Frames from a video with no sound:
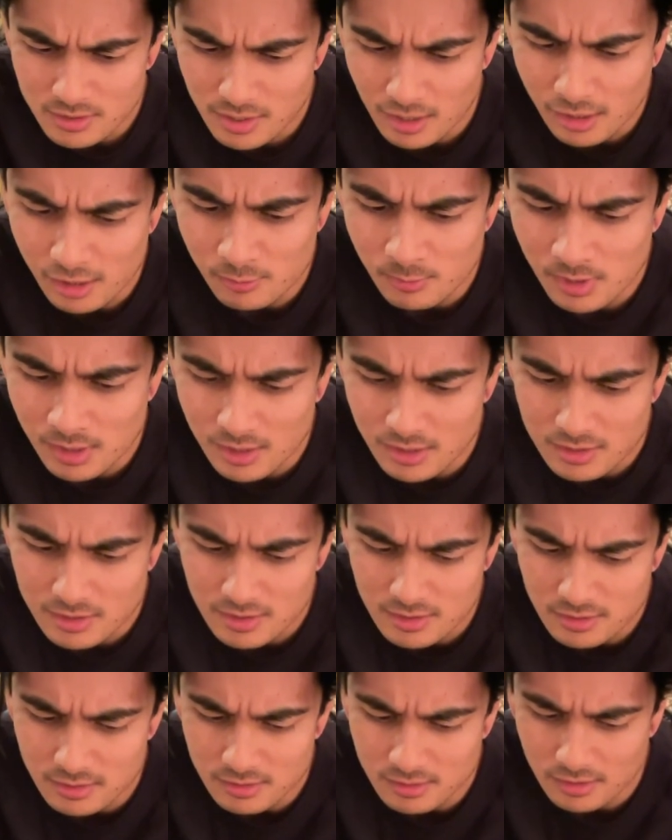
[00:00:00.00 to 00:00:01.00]
telling me this
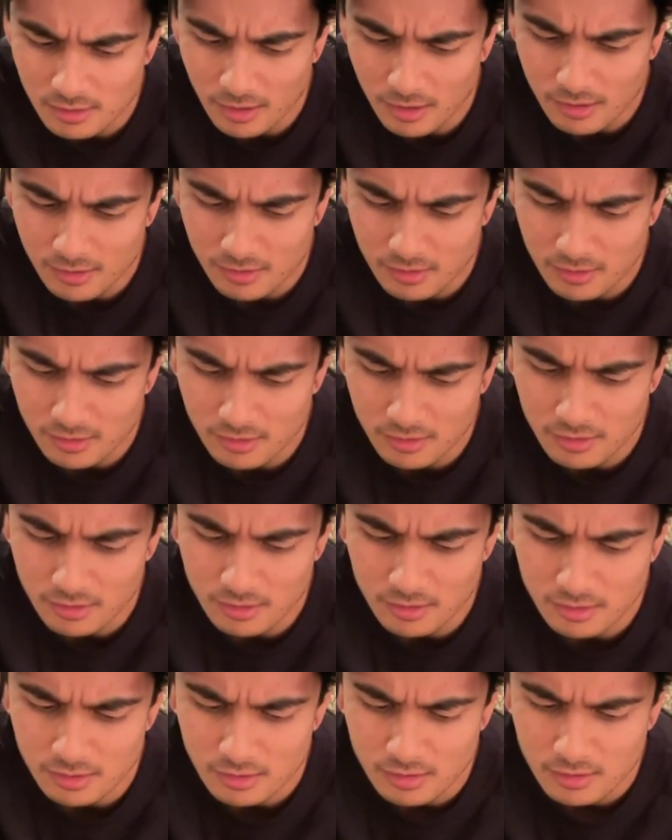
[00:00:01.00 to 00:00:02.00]
is like
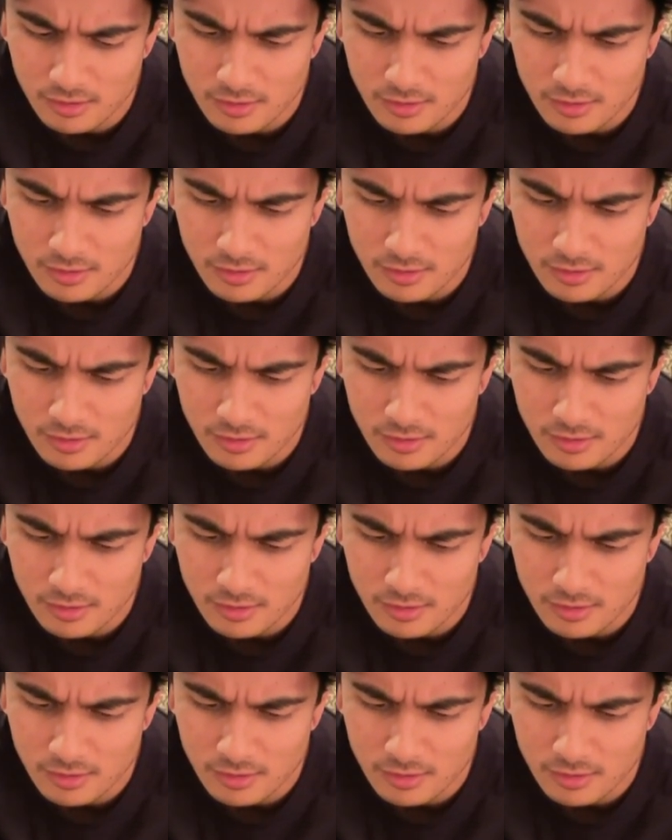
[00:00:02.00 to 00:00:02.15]
a